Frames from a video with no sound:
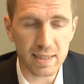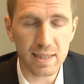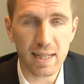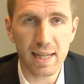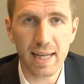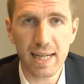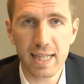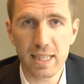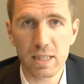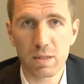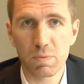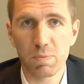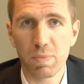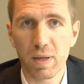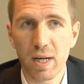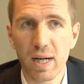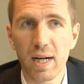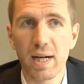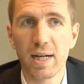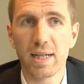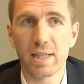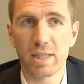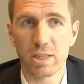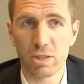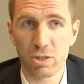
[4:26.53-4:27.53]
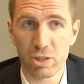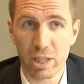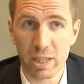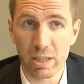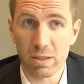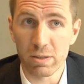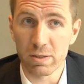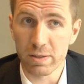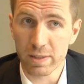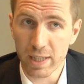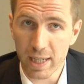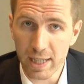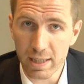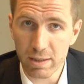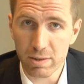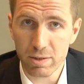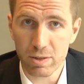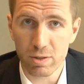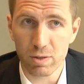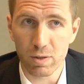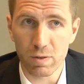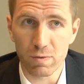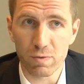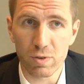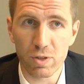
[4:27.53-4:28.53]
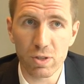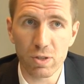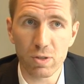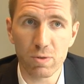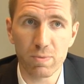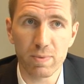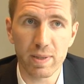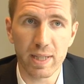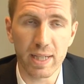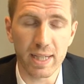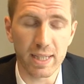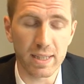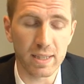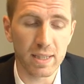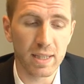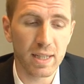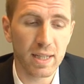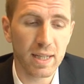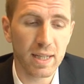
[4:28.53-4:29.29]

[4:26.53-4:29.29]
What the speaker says: led by the General Director of EuropeAid.